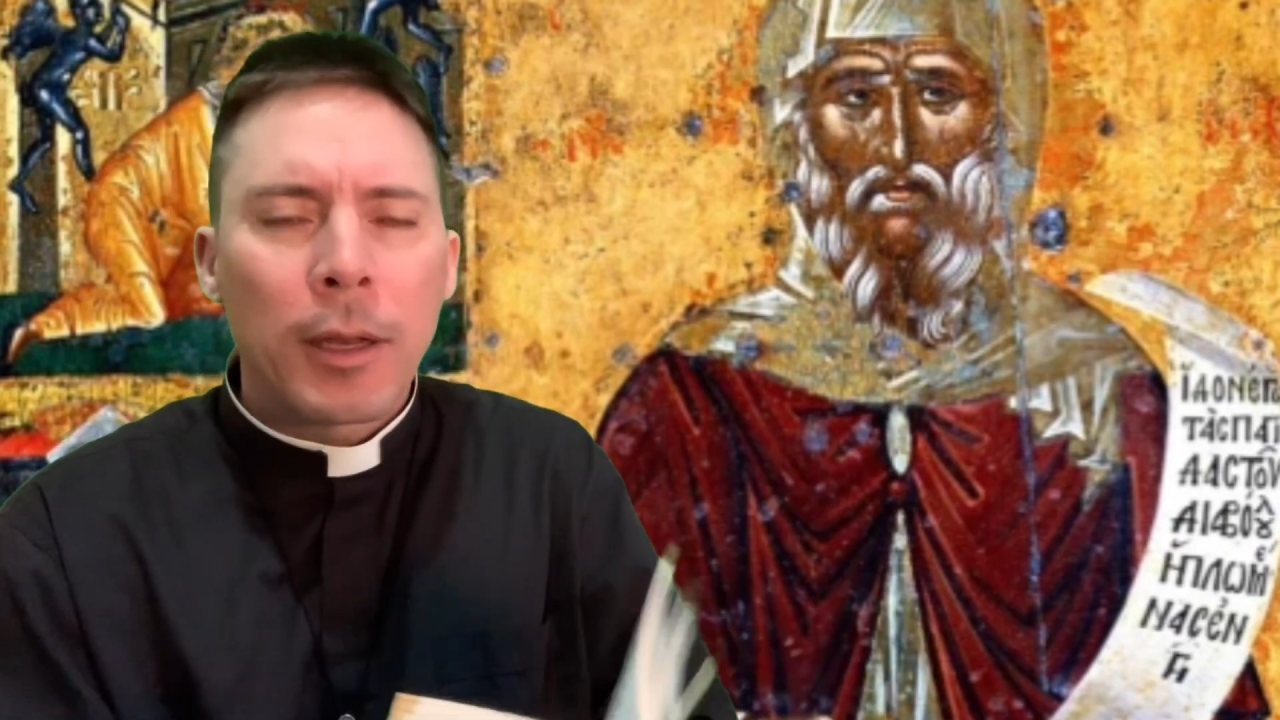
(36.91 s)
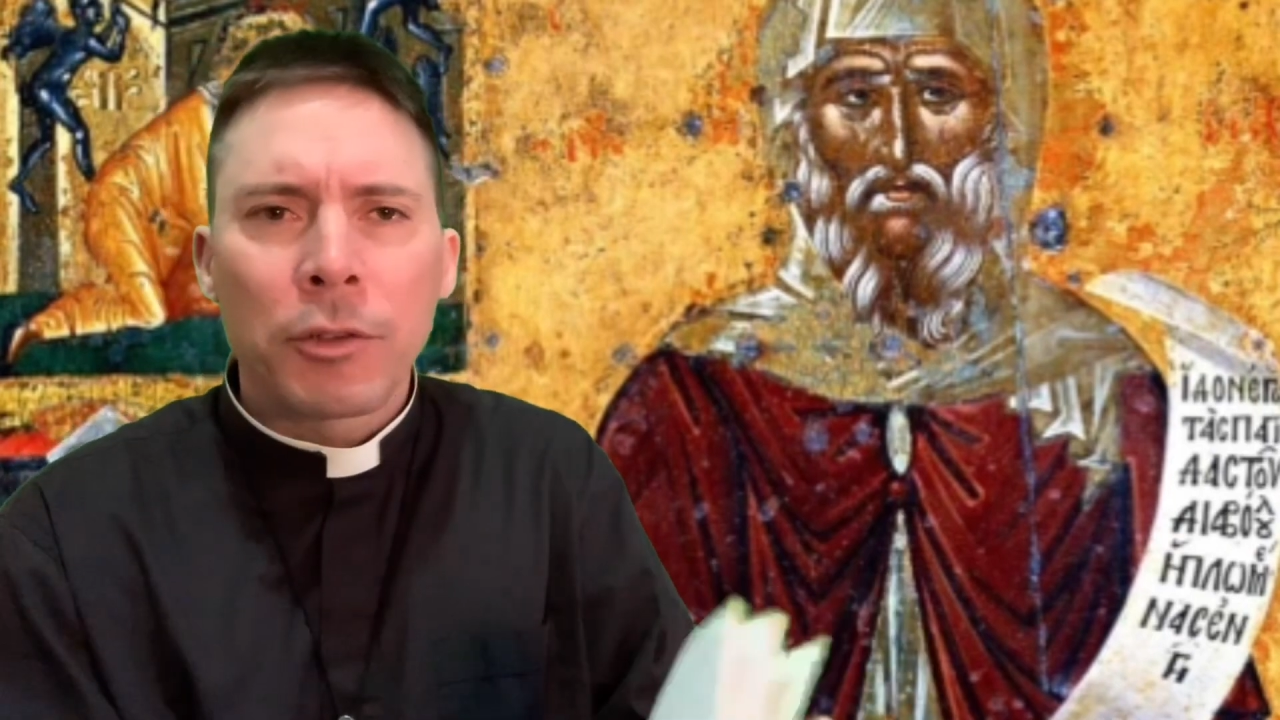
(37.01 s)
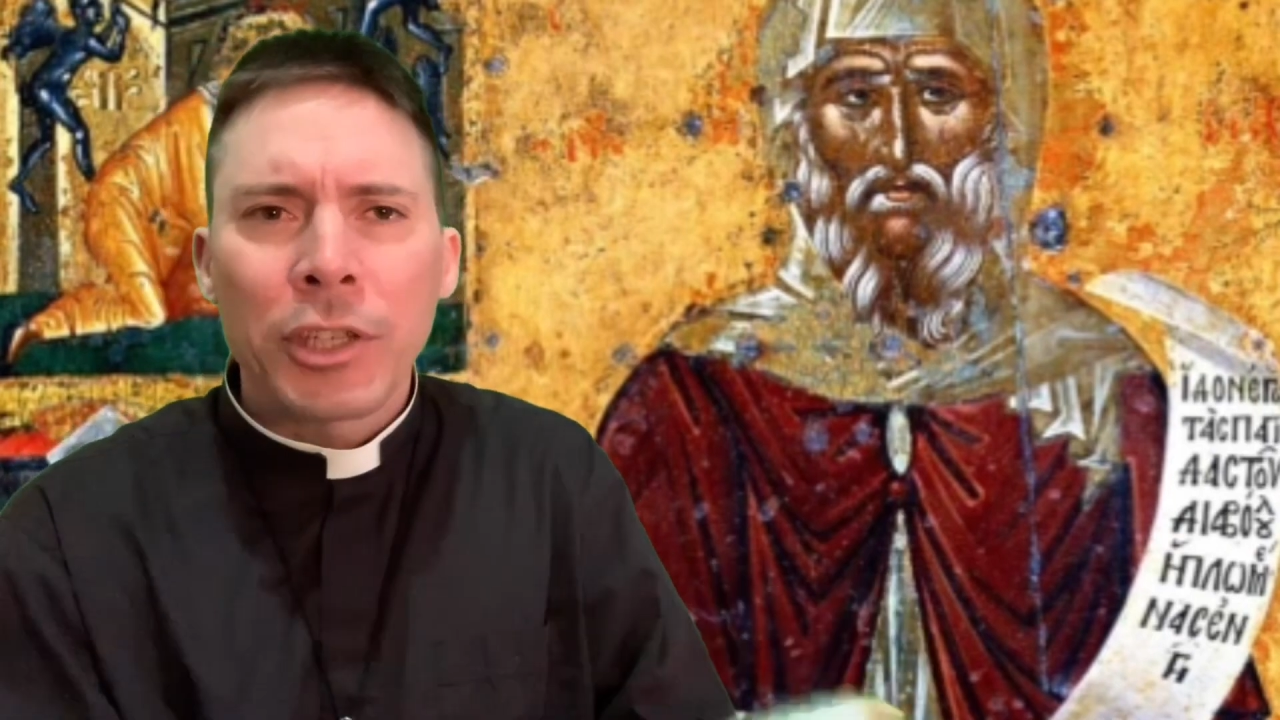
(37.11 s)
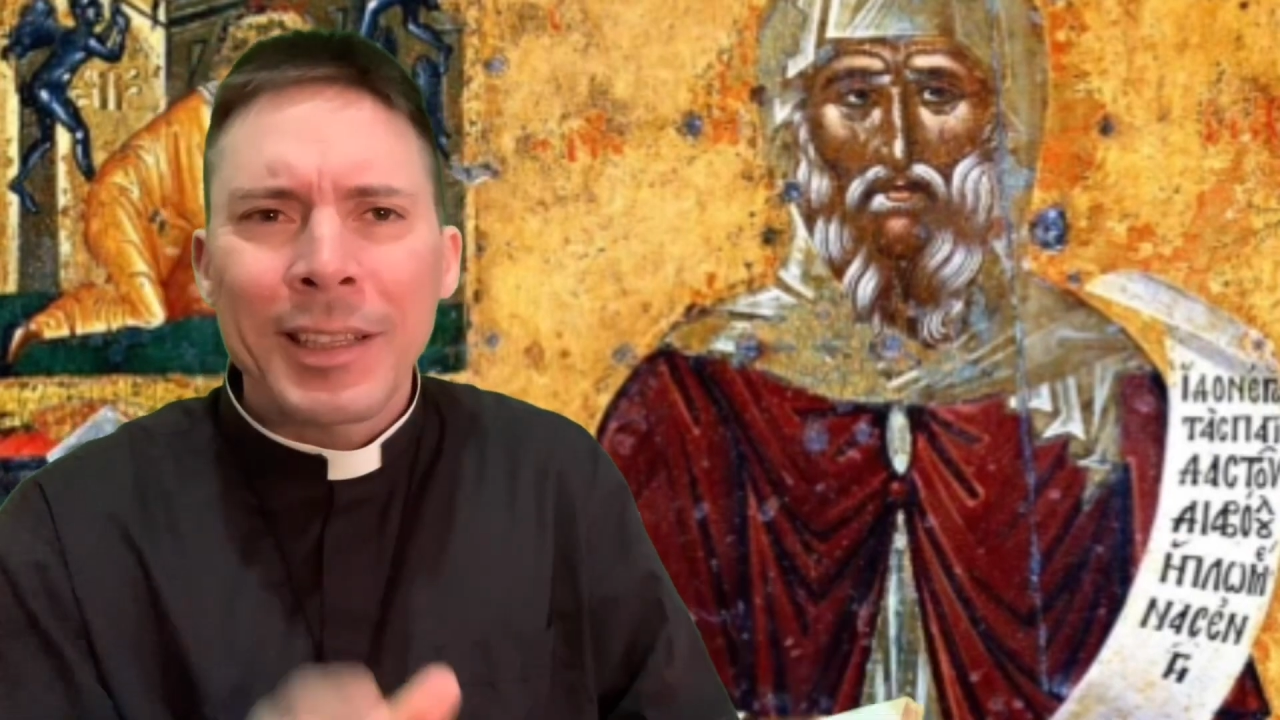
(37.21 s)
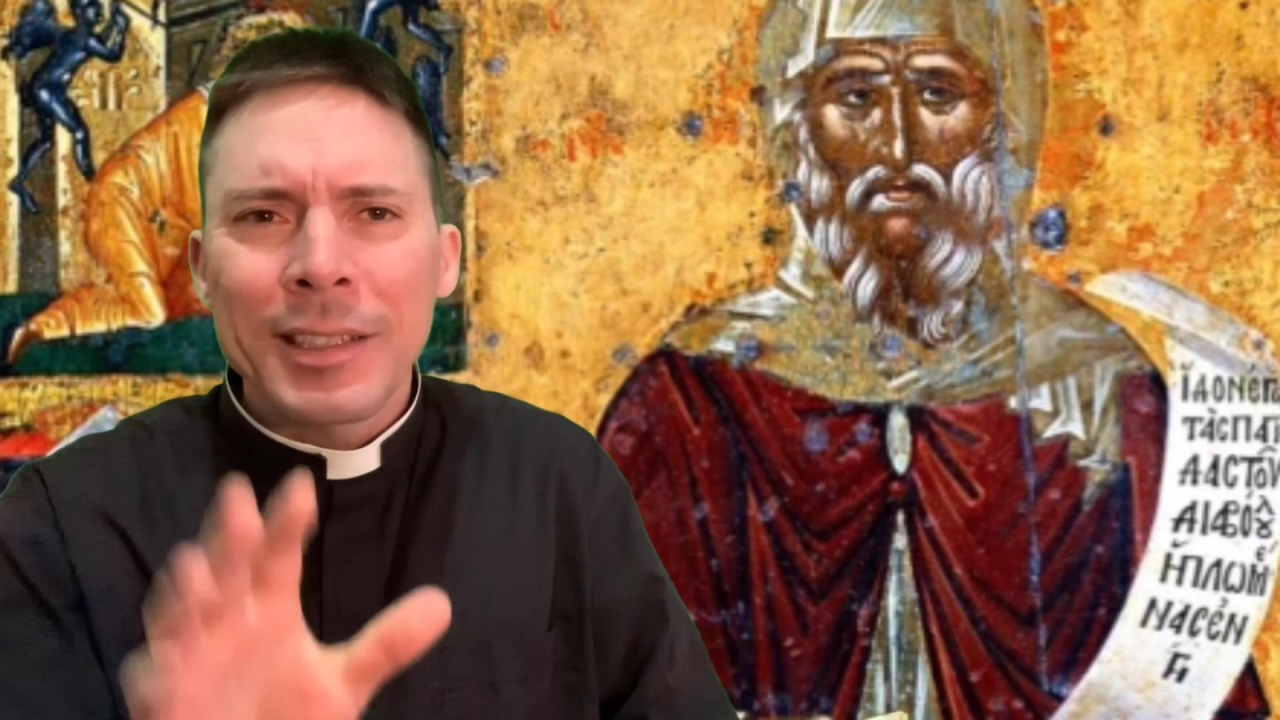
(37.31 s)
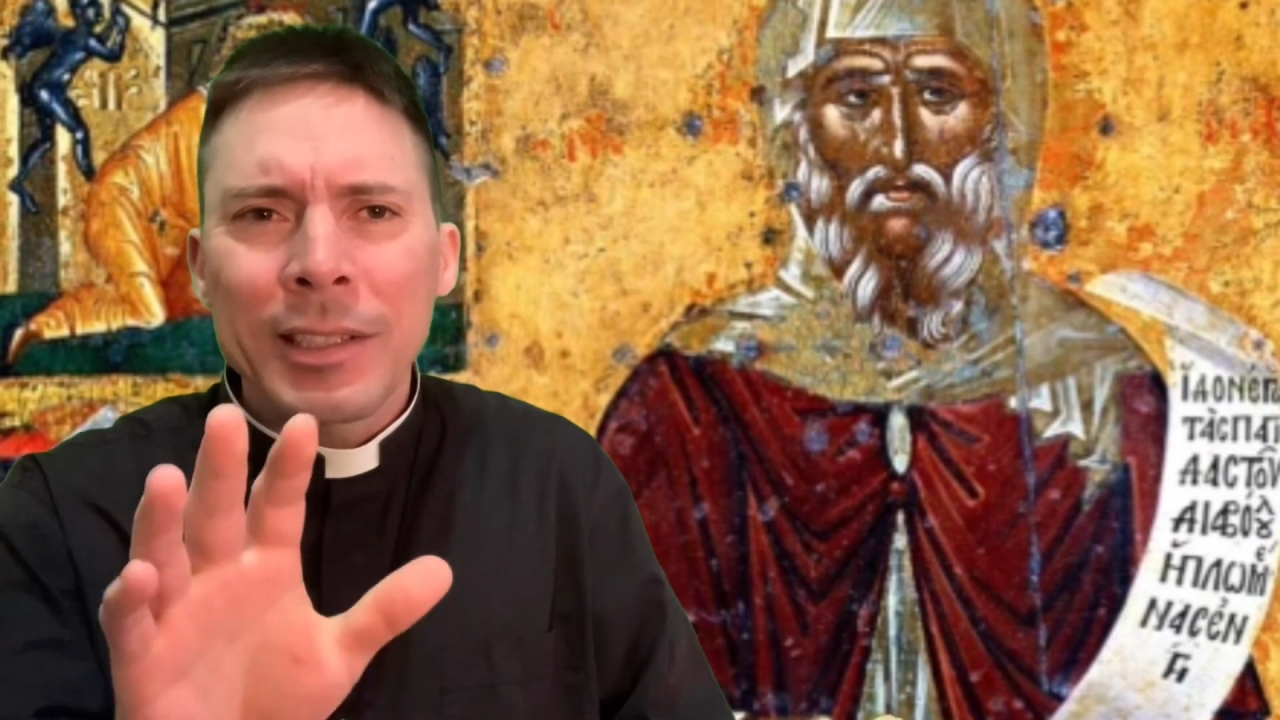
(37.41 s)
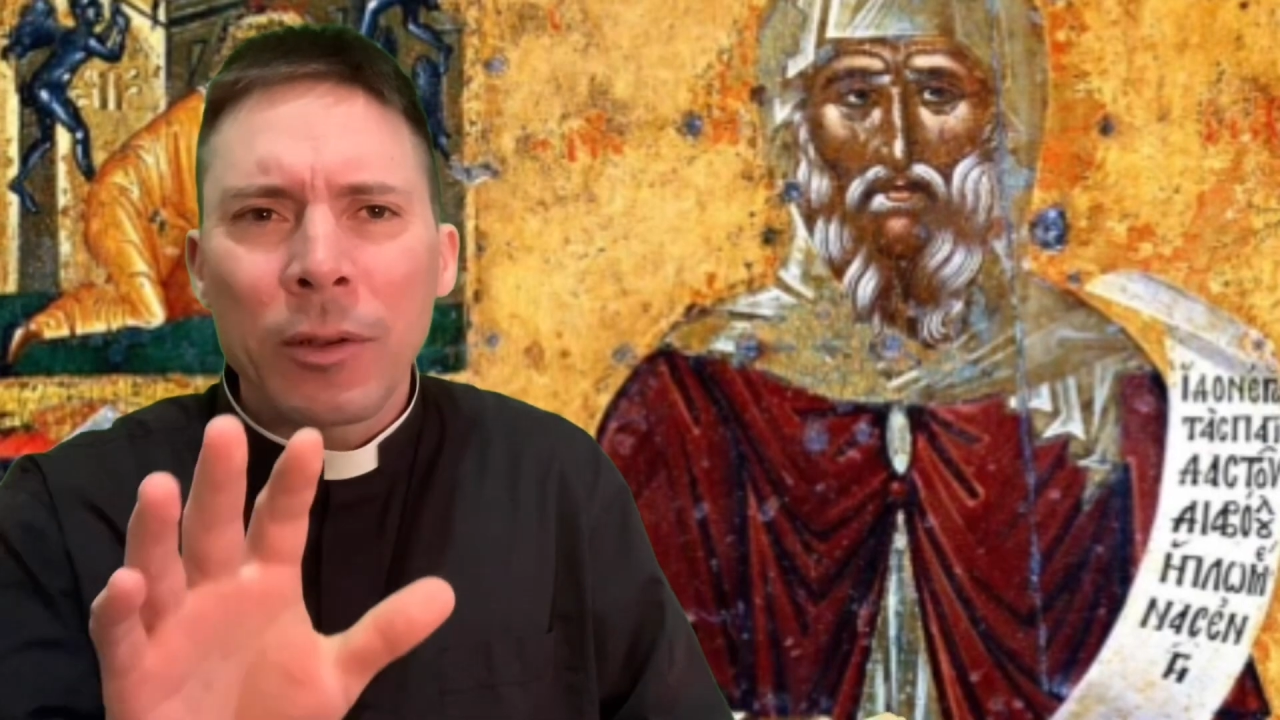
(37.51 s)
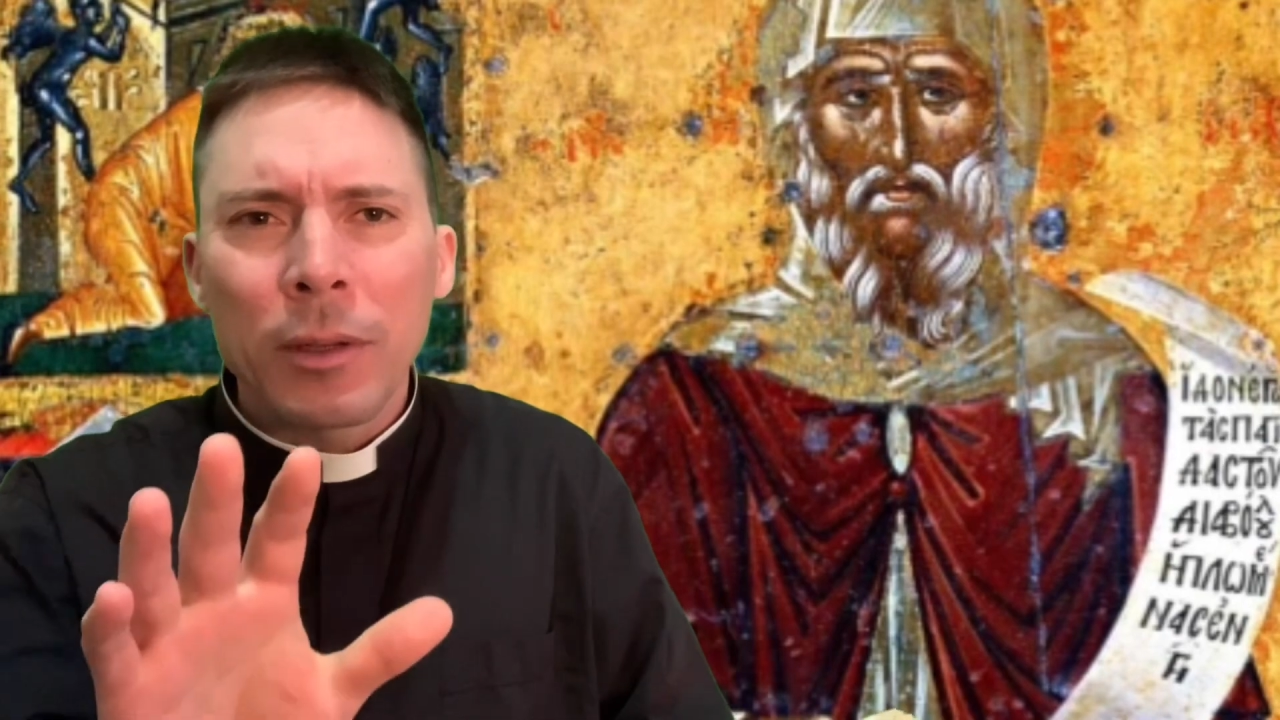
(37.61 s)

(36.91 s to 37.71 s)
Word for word: check this out,